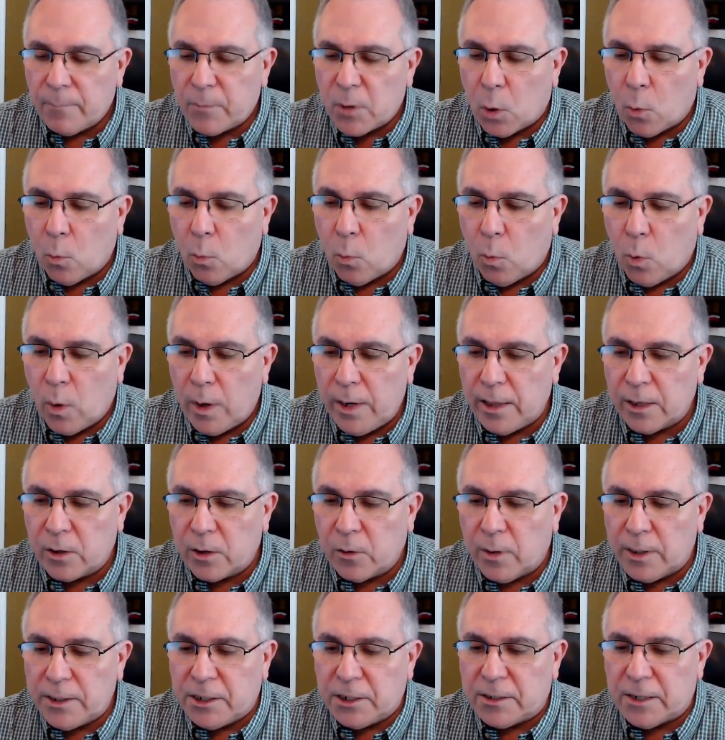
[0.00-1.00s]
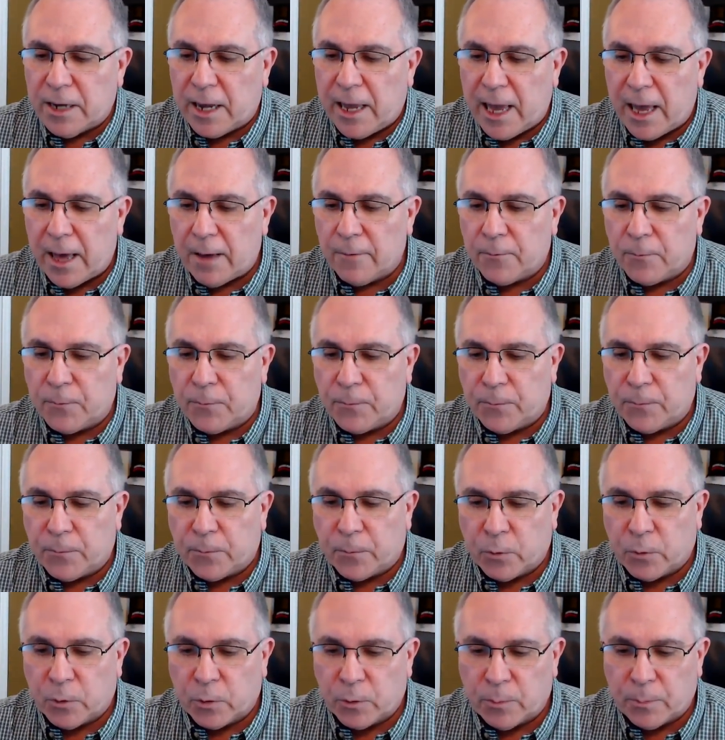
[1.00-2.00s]
One of the questions I have
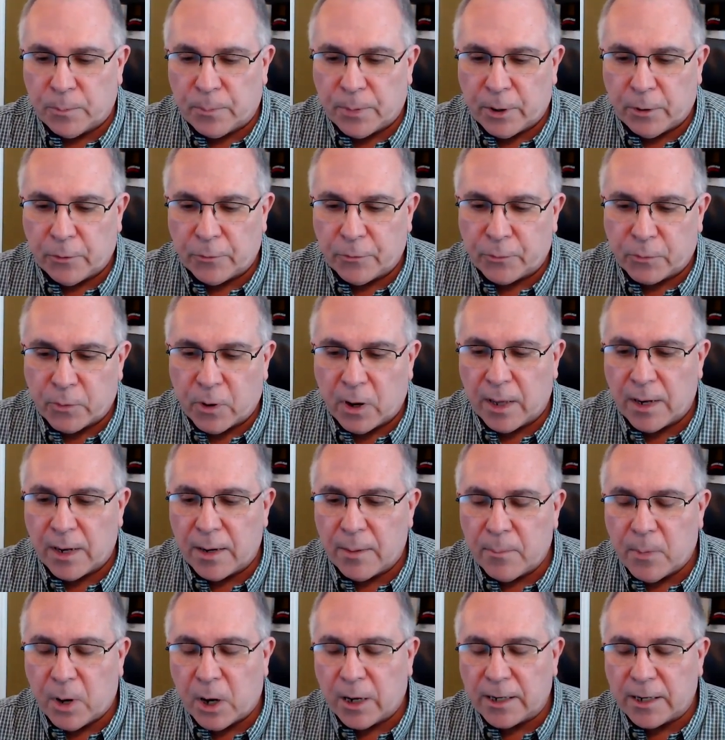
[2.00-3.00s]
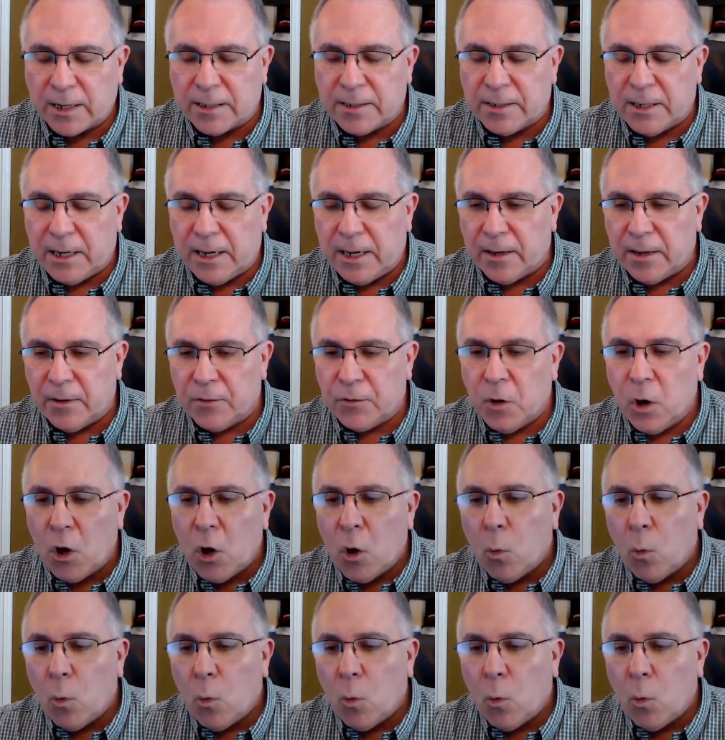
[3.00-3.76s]
for both Ron and Marcus is,